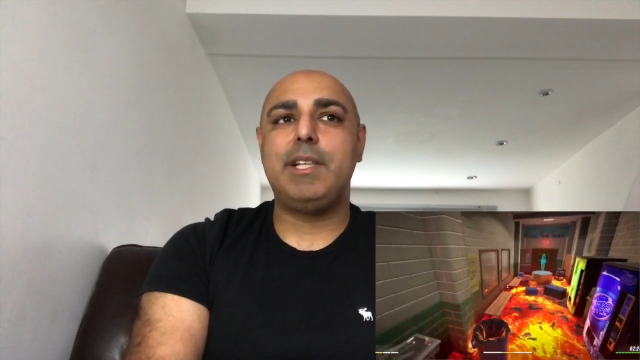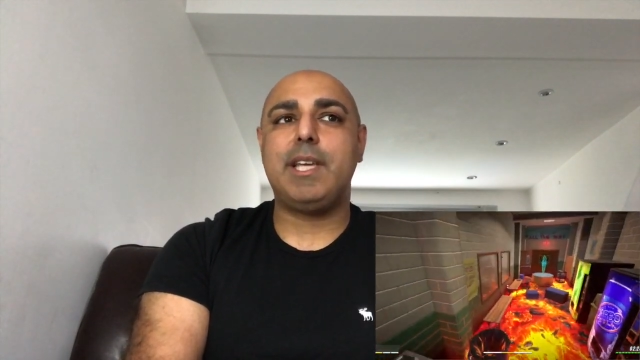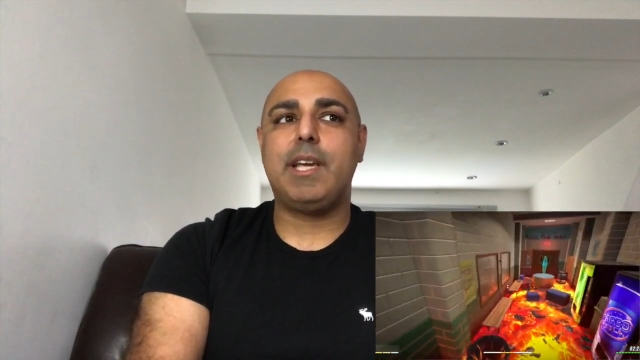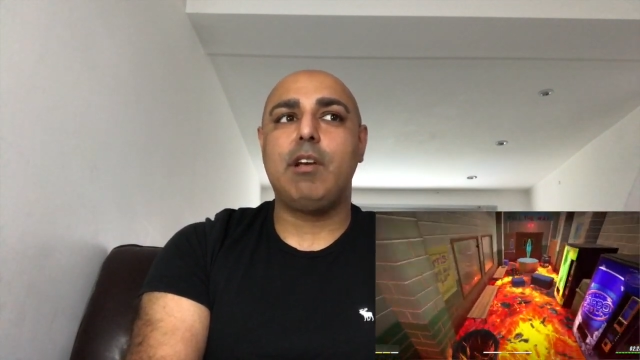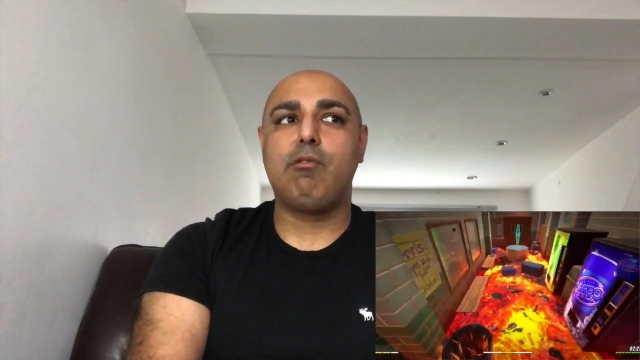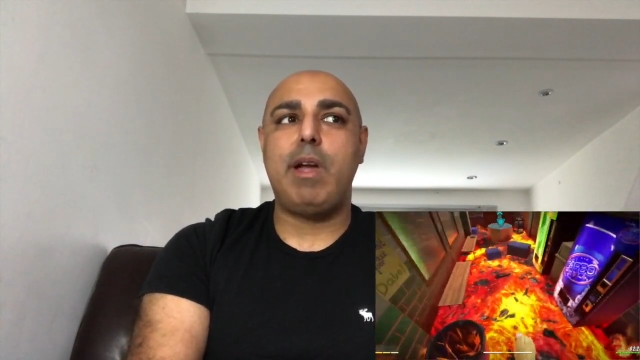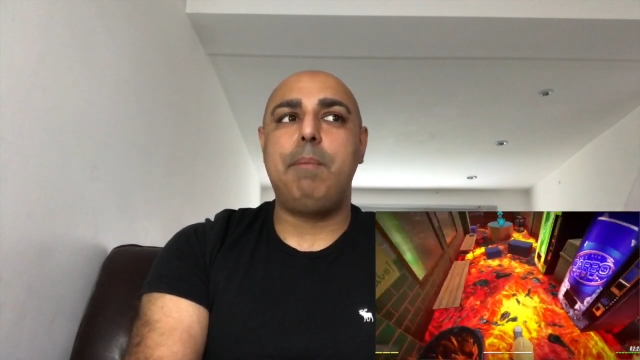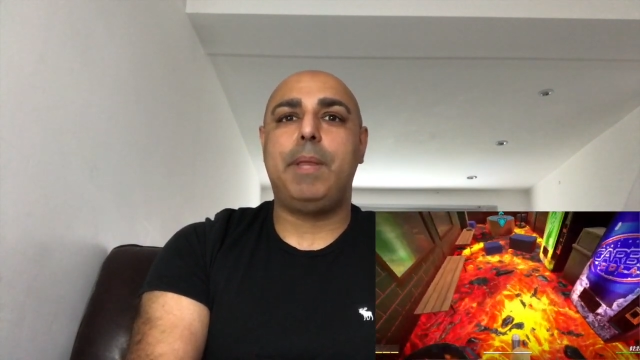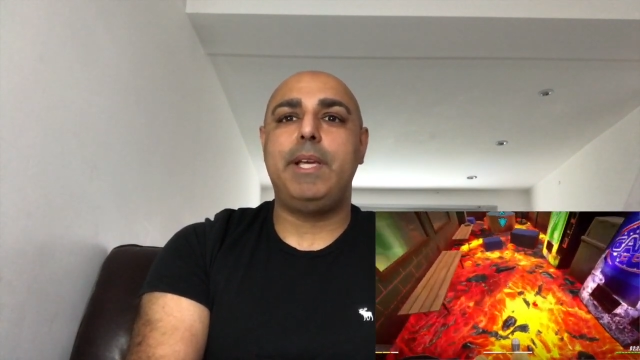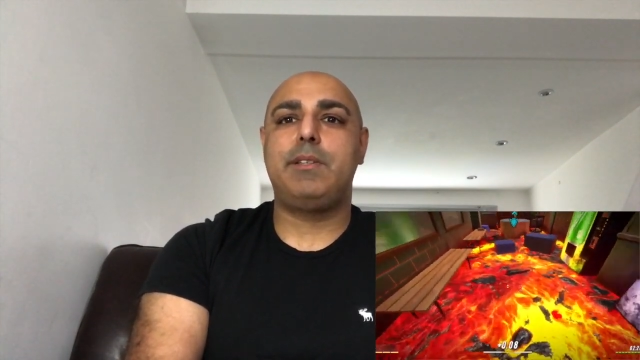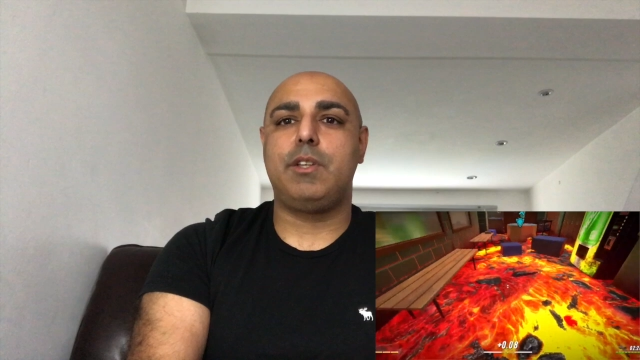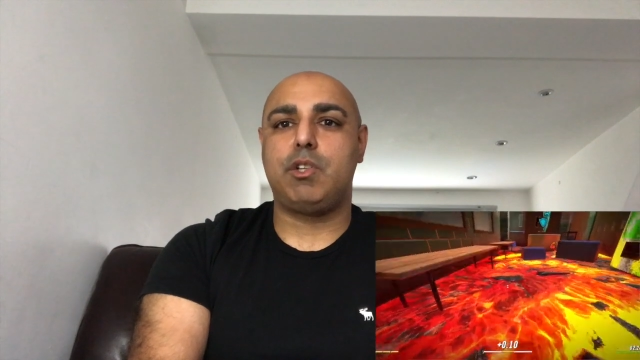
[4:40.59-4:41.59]
It's like a great
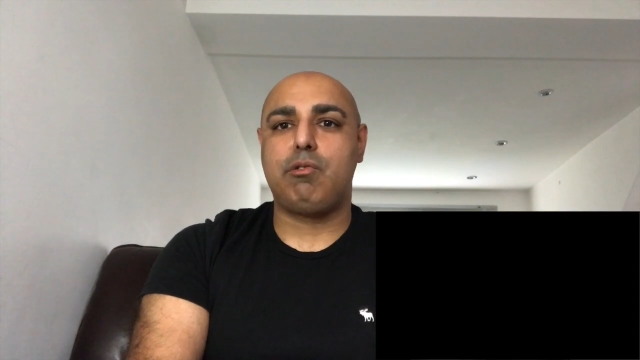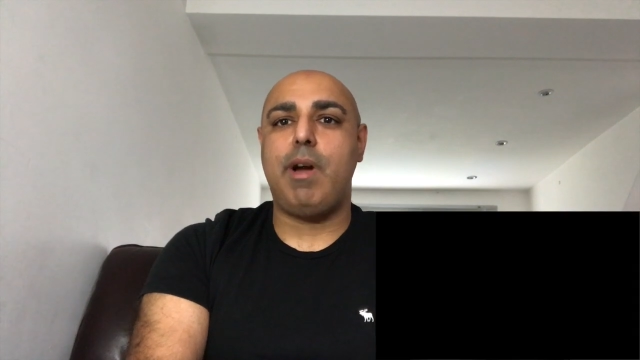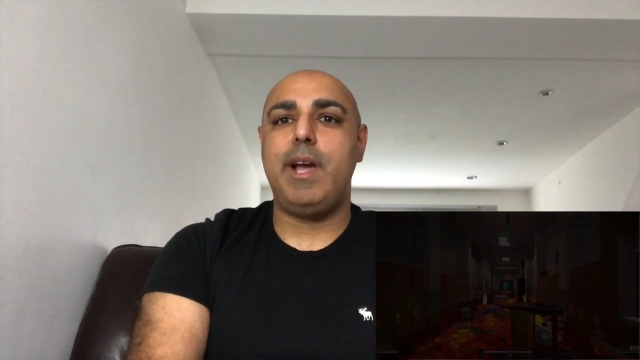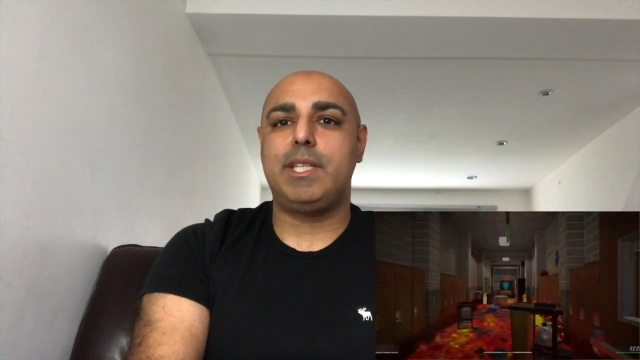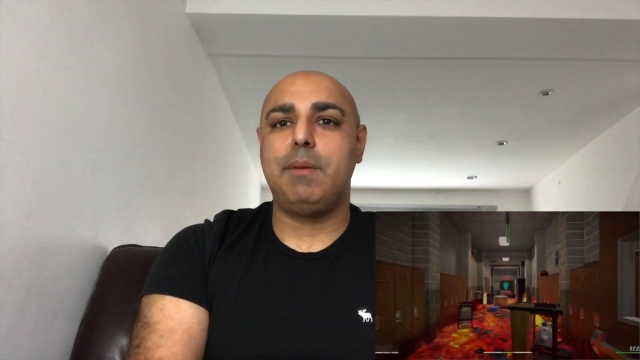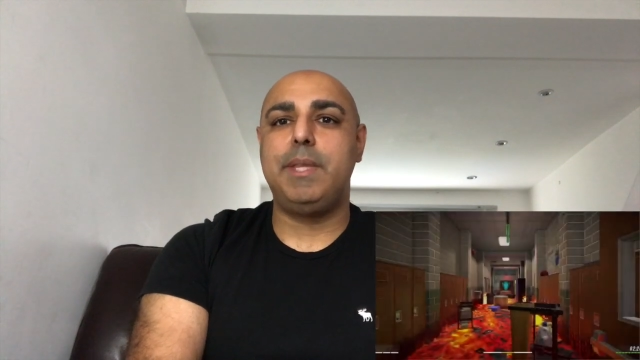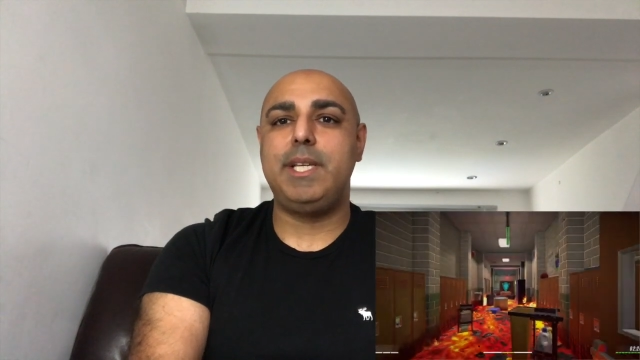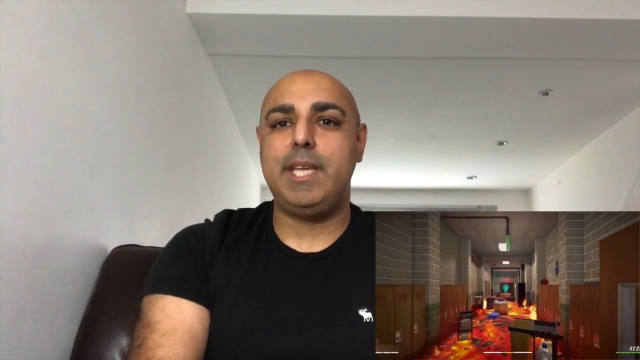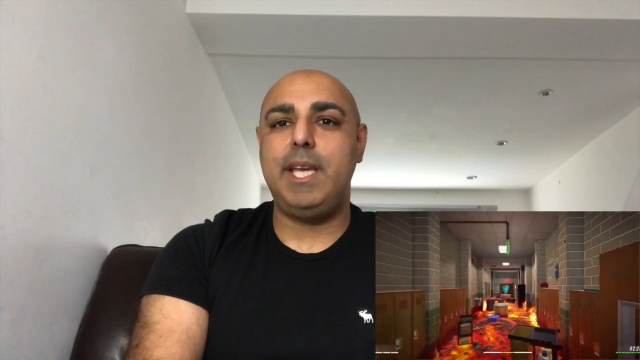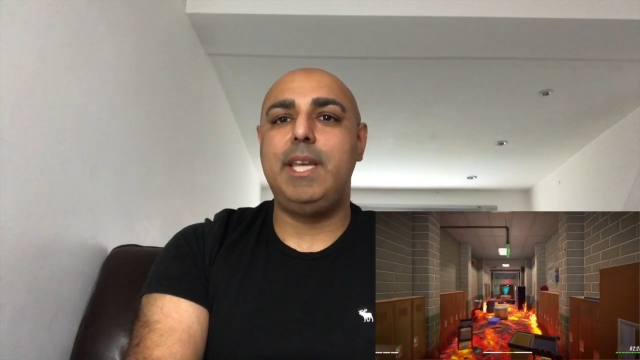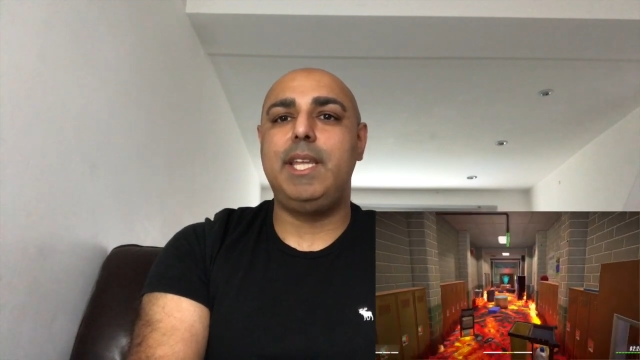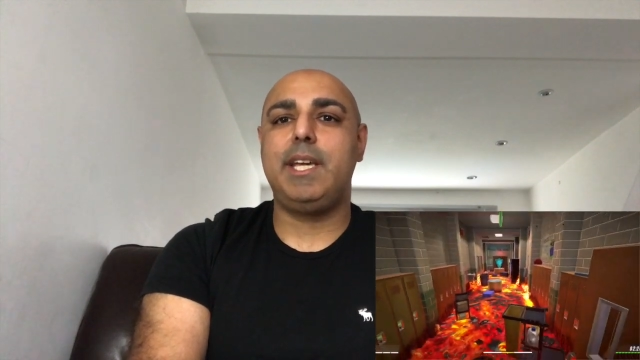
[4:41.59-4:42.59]
place to try some of these
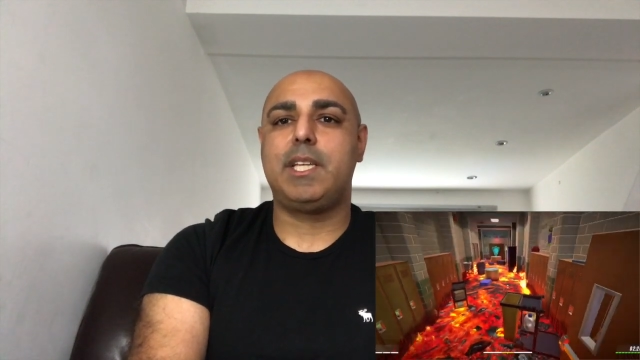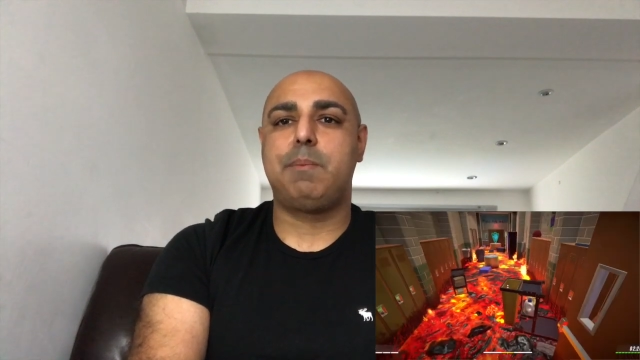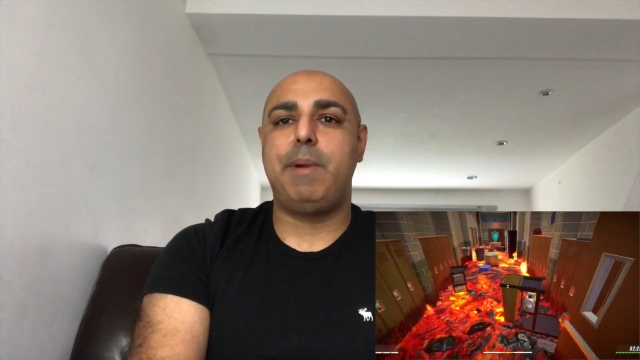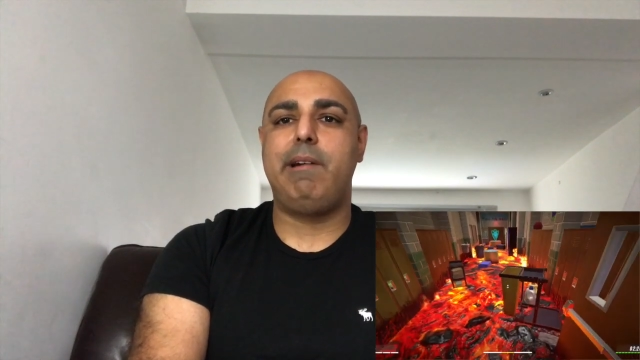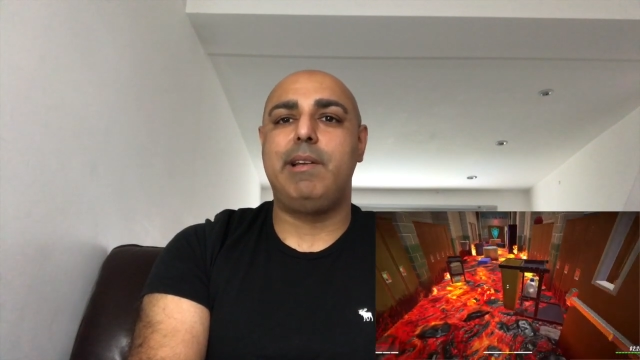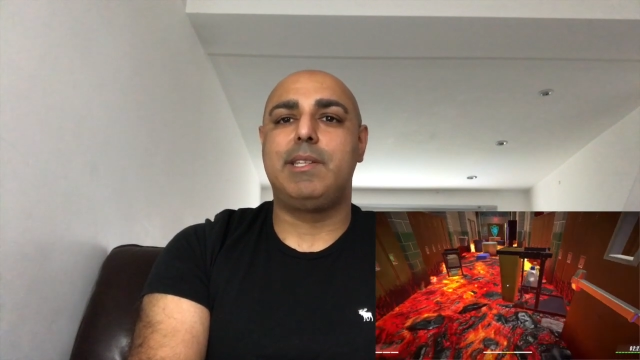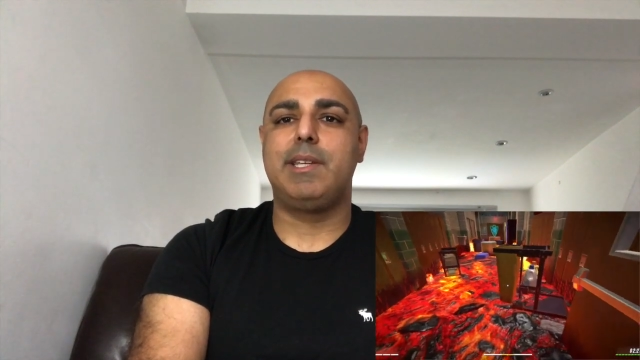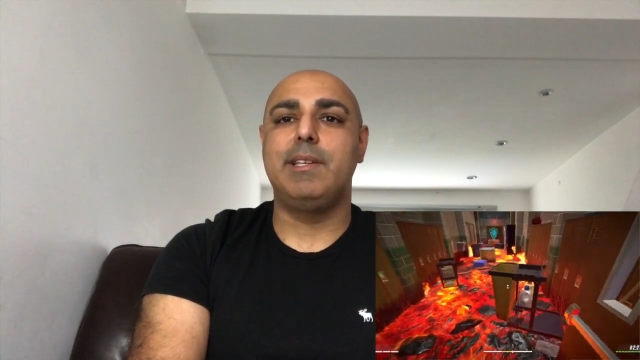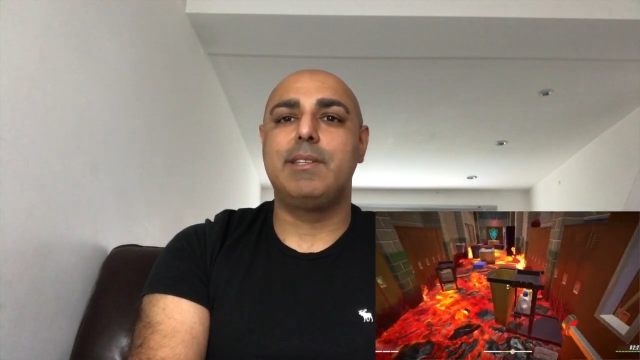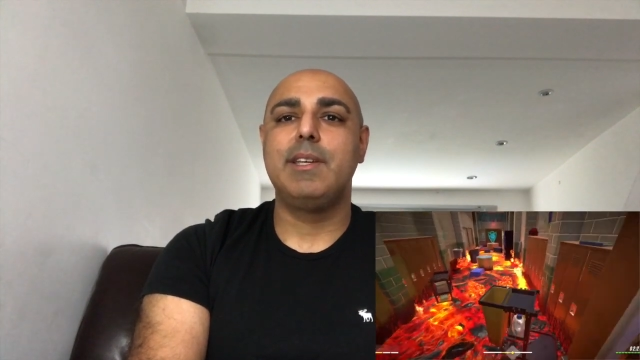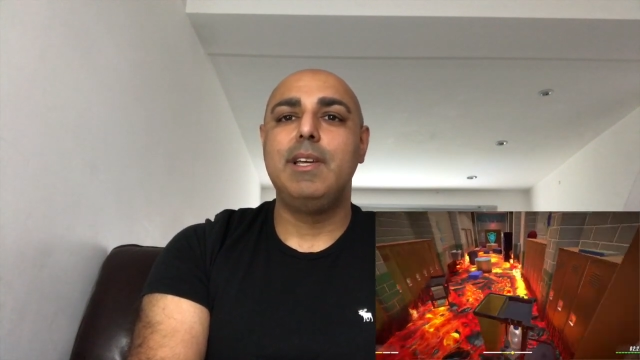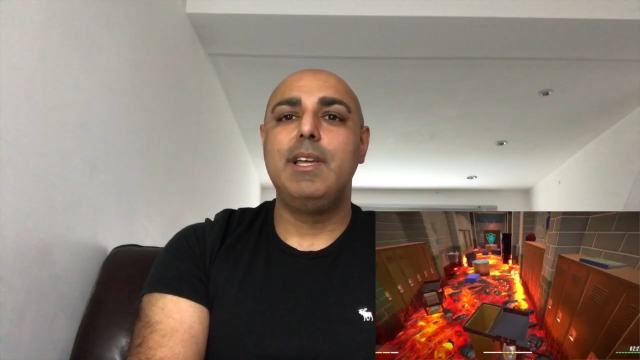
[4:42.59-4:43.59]
indie experiences